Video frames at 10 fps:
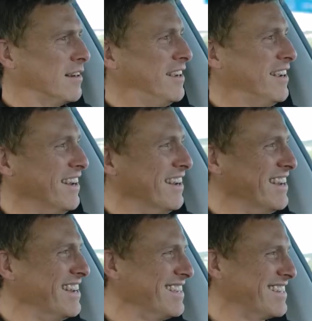
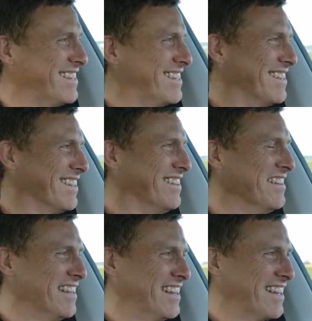He
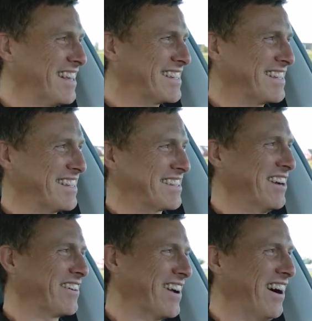thinks he's in
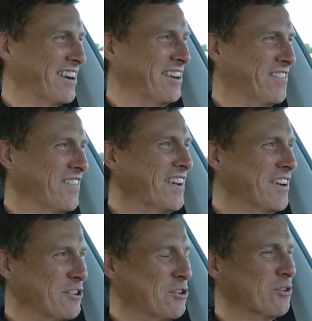some kind of
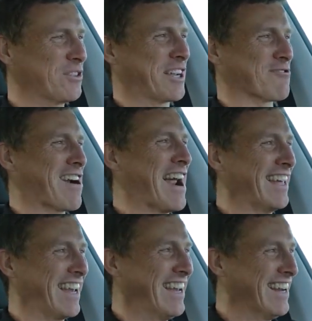Nordic rally.